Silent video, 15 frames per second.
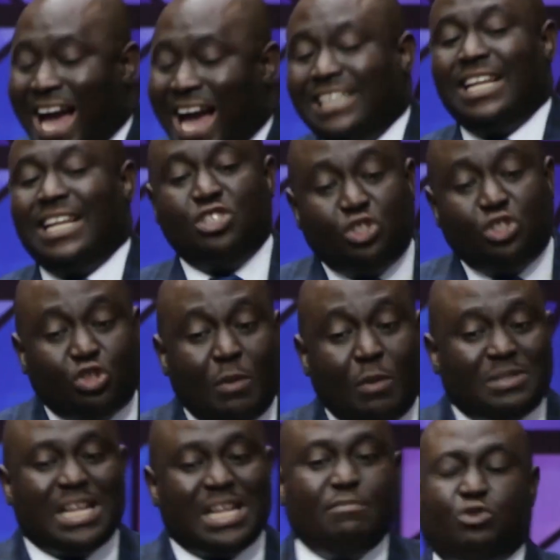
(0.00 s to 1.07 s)
And then
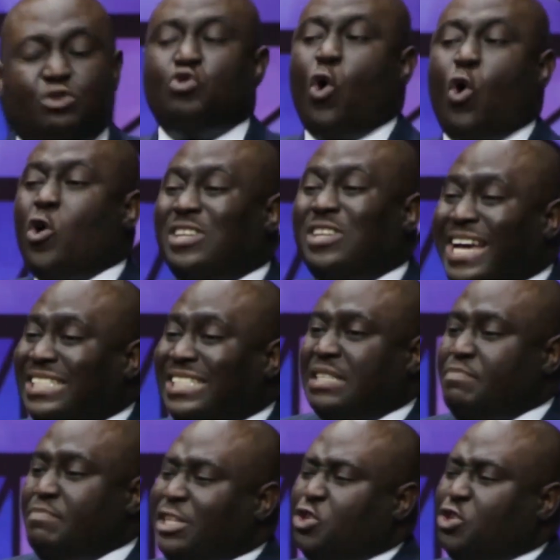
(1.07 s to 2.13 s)
sometimes you
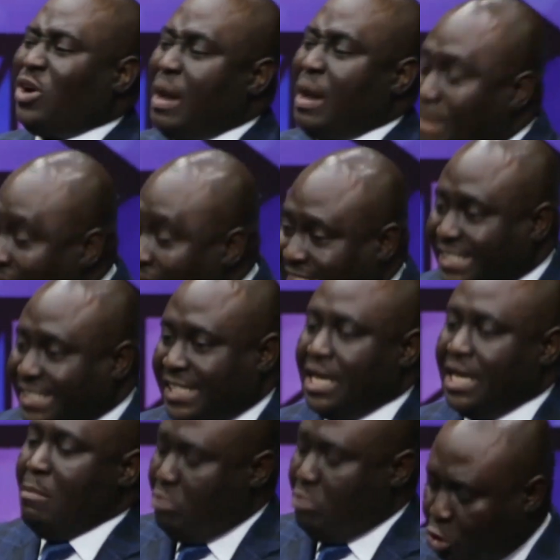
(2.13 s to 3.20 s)
underestimate your
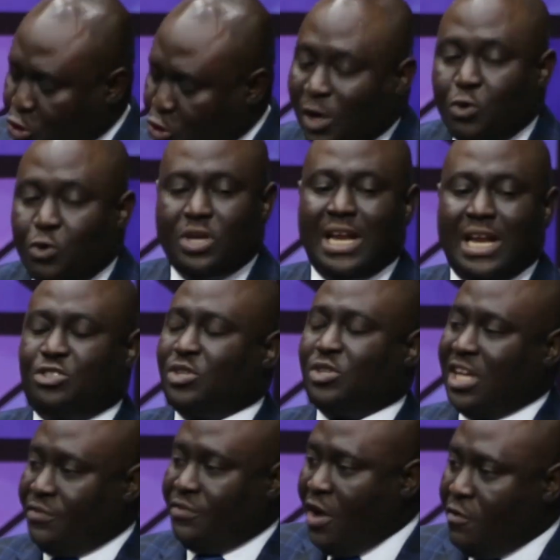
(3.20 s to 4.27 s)
capacity because you are looking at
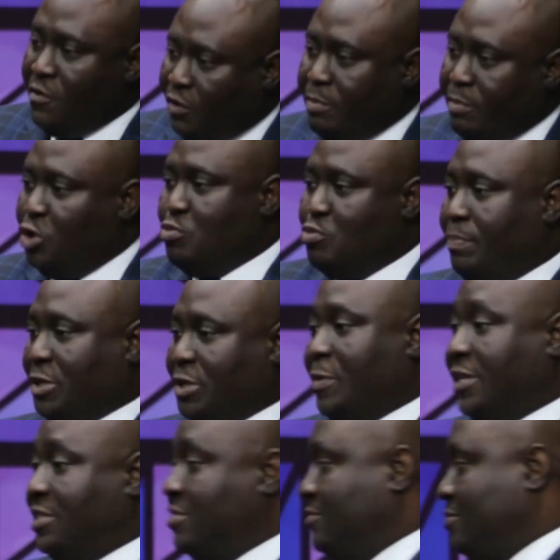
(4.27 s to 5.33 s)
yourself from a human
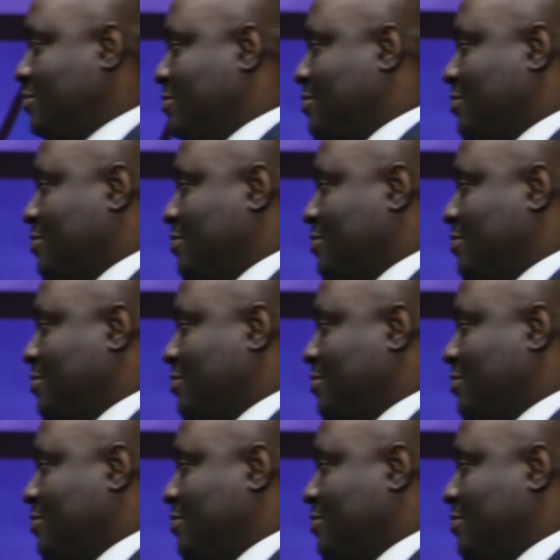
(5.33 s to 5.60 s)
perspective.